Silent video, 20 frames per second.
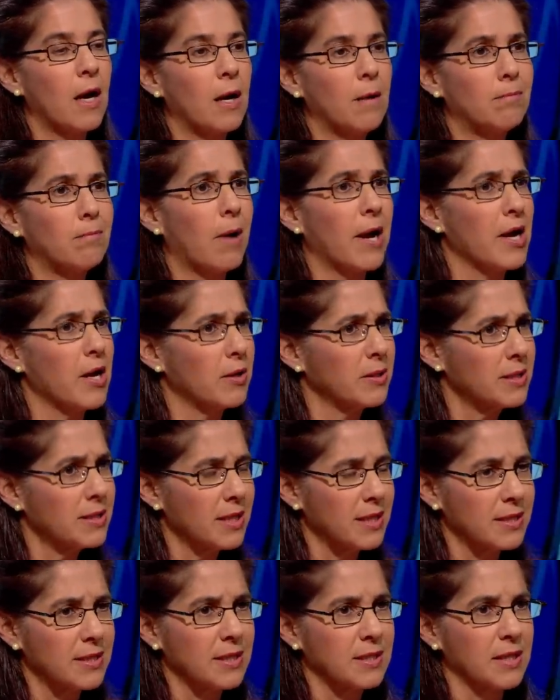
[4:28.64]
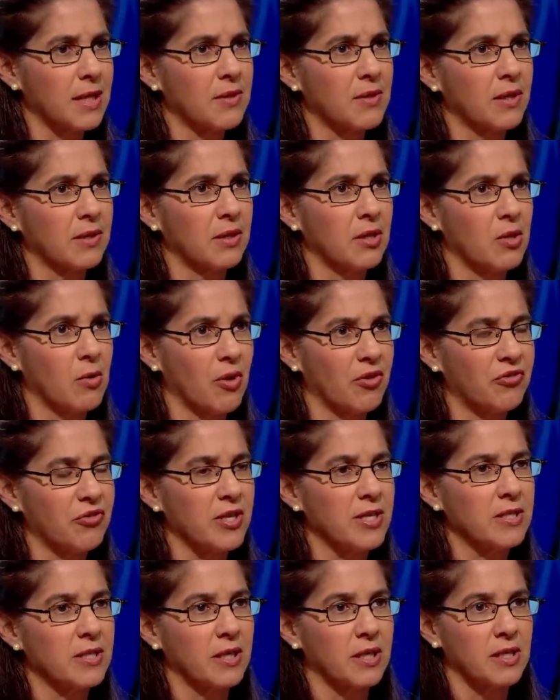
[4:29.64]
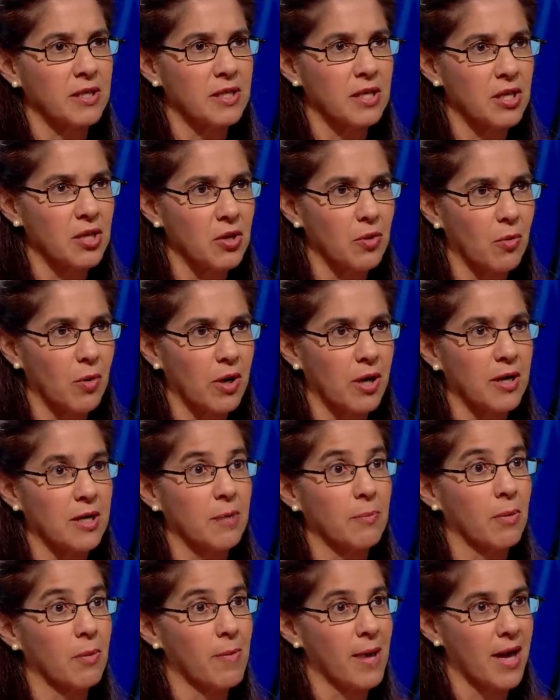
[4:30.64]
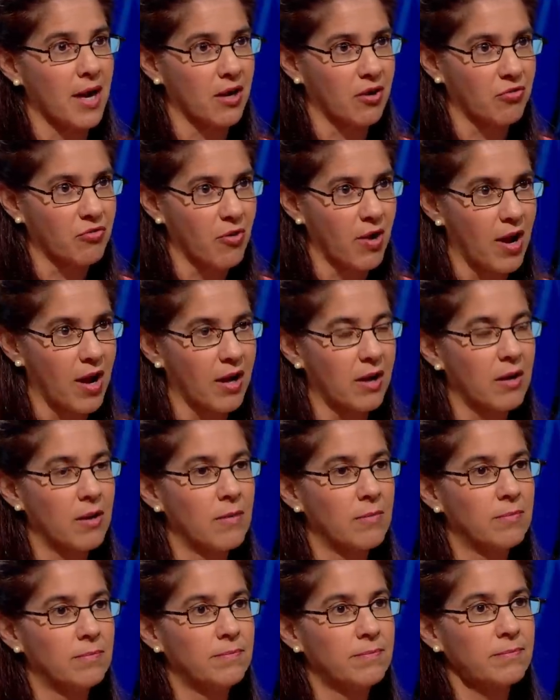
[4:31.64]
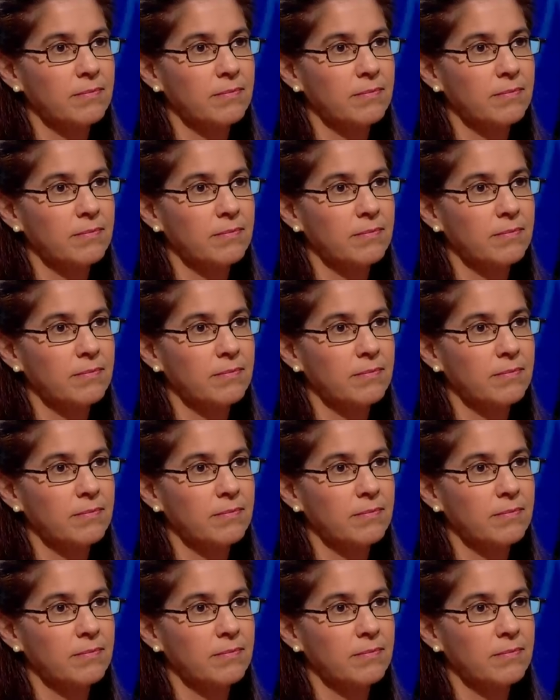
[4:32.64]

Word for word: um, my own sense is I think the U.S. needs to continue on a diplomatic track.